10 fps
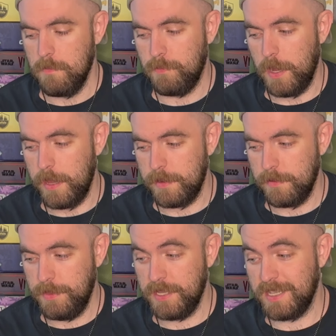But
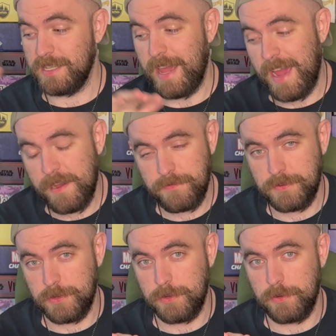this is
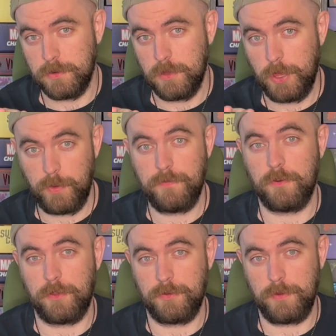after
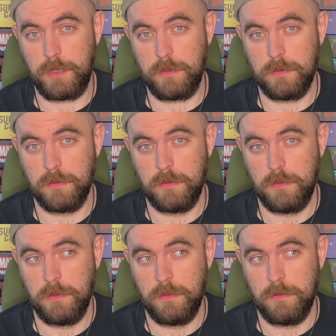343
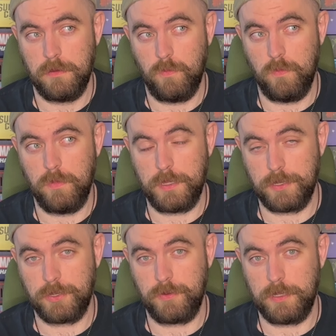
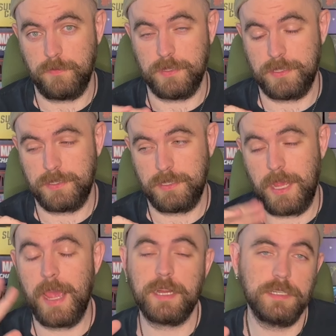Industries was
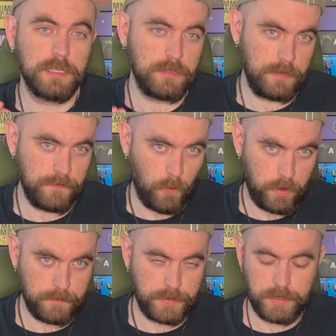technically
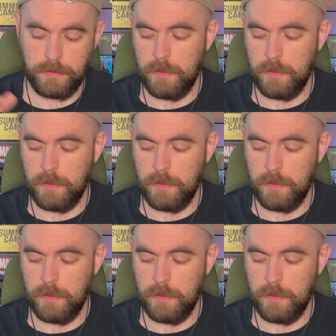formed.